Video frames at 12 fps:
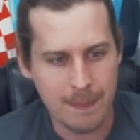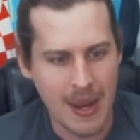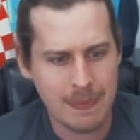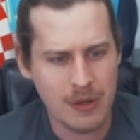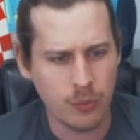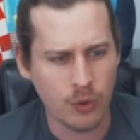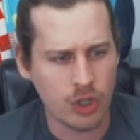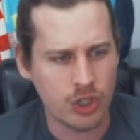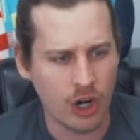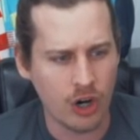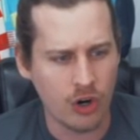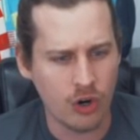maybe we'll
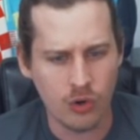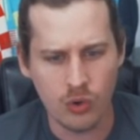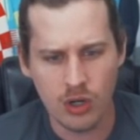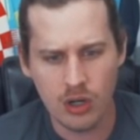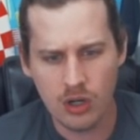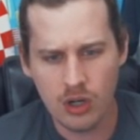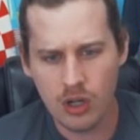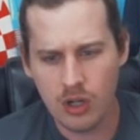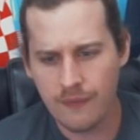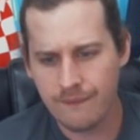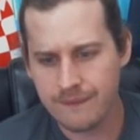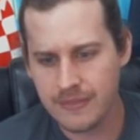go...
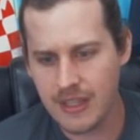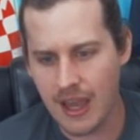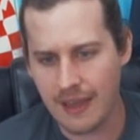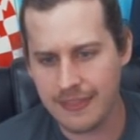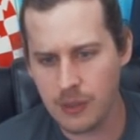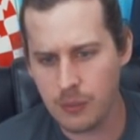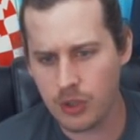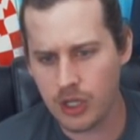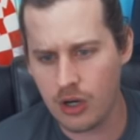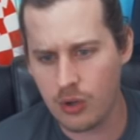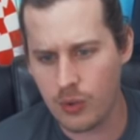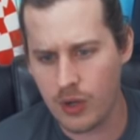Yeah, I think we'll
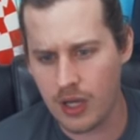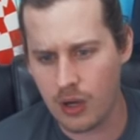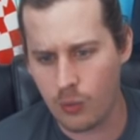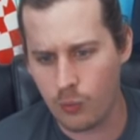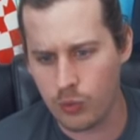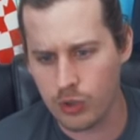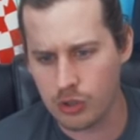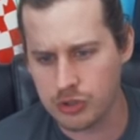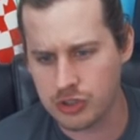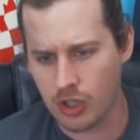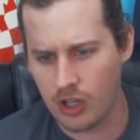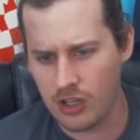go uh, we'll go
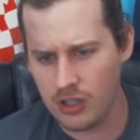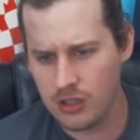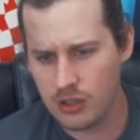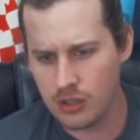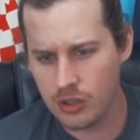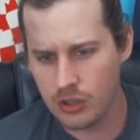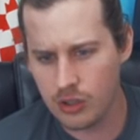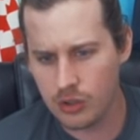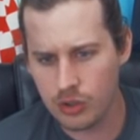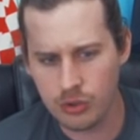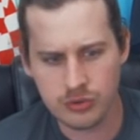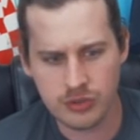Saul,
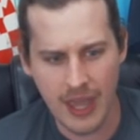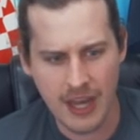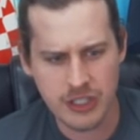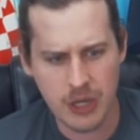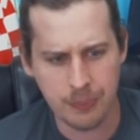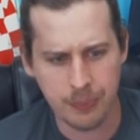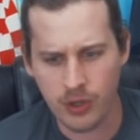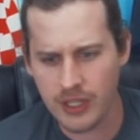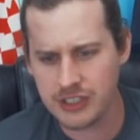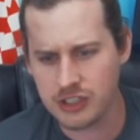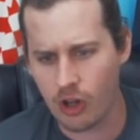who's actually a pretty